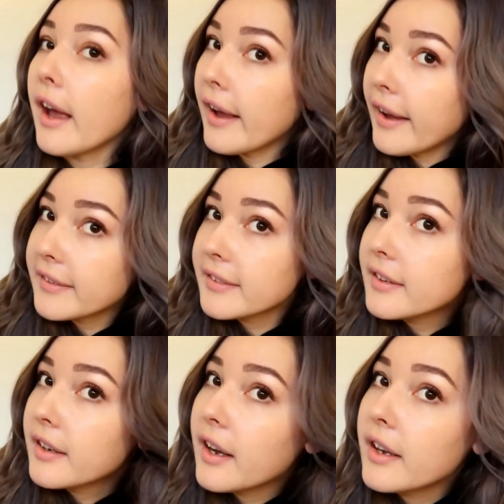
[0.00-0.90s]
and
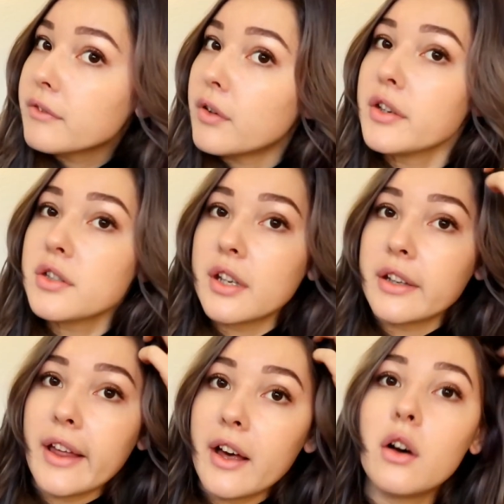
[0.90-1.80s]
I've washed it
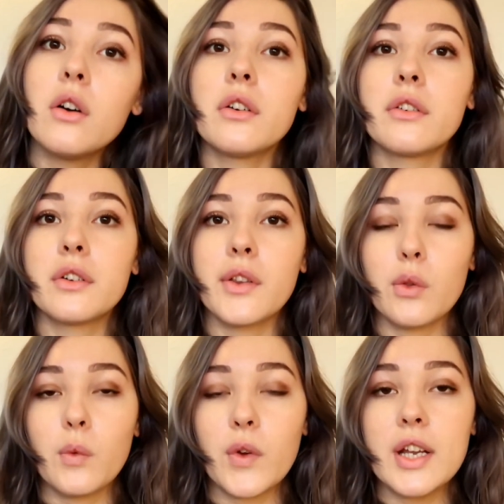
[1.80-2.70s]
now
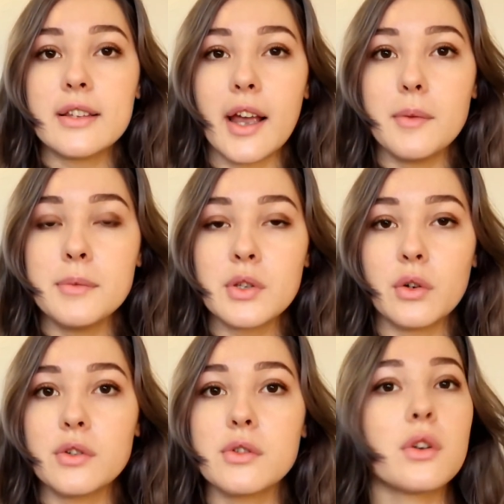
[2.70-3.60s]
3 times
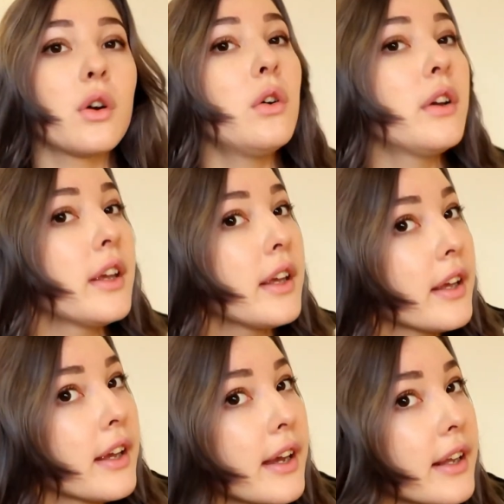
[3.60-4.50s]
or so,
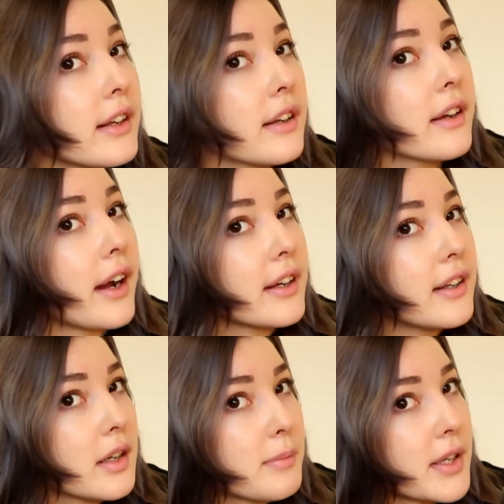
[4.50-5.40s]
and I
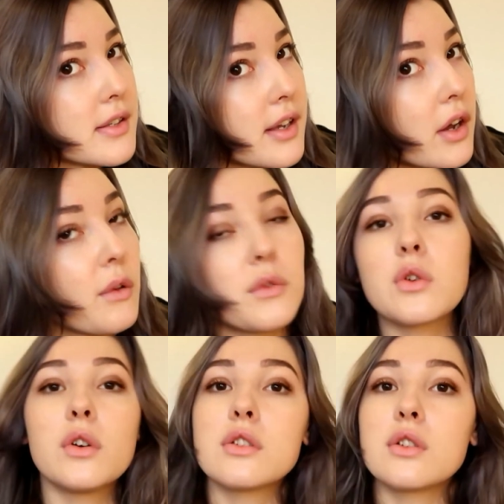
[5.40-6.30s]
did it myself,
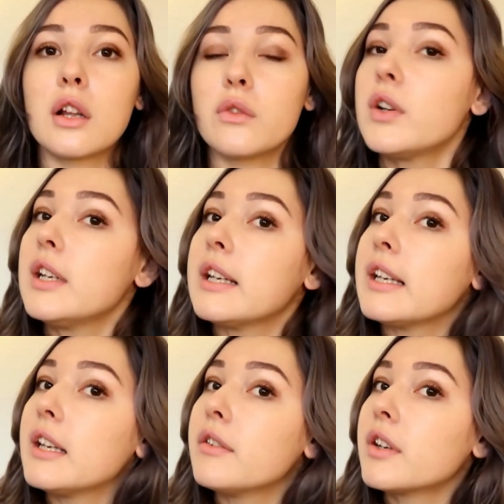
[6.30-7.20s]
so it's not really
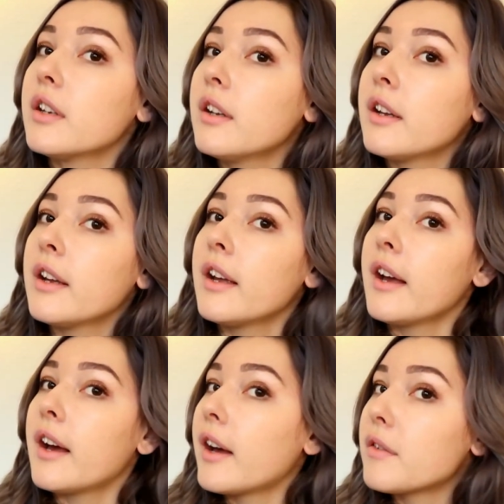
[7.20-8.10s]
even.
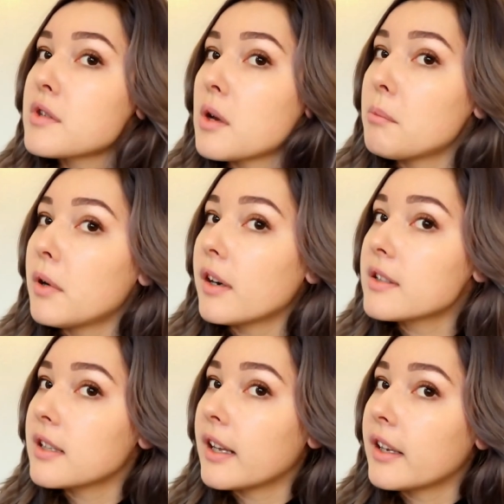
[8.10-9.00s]
I have some
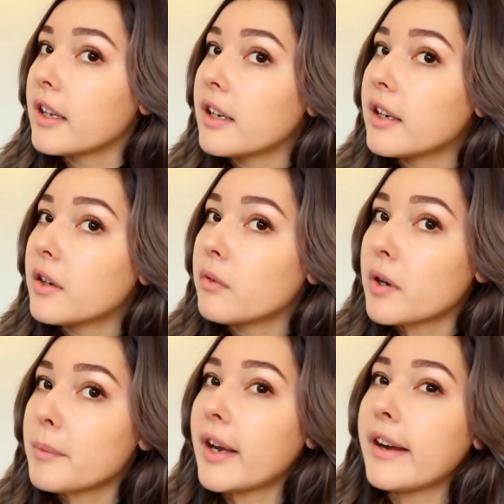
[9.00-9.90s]
parts like here where
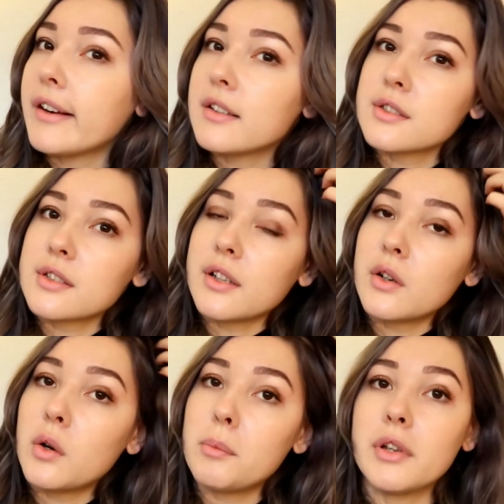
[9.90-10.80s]
my hair is
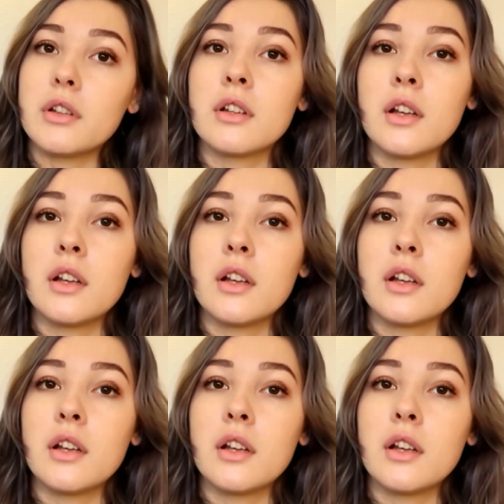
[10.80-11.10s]
still a bit